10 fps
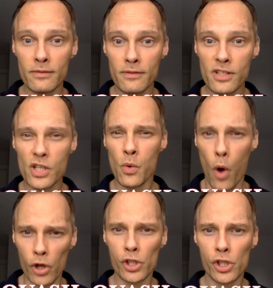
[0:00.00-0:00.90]

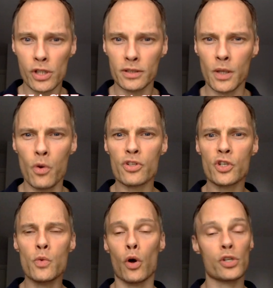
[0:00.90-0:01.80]
Squash. Now, what's
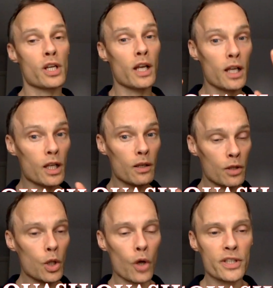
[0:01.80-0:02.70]
squash? A
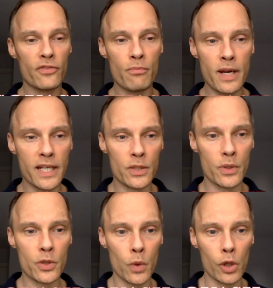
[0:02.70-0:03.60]
lot of different meanings
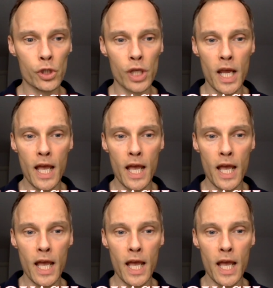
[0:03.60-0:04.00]
with squash.